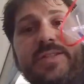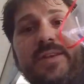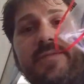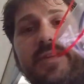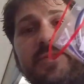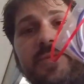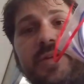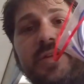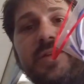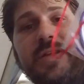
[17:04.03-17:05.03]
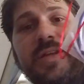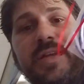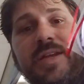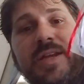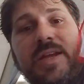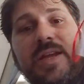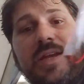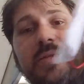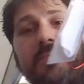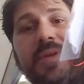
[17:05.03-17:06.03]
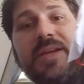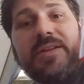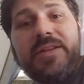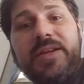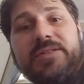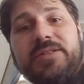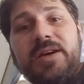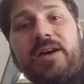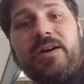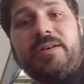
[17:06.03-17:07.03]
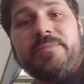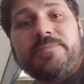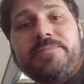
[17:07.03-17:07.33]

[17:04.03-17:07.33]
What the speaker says: 73. And being that I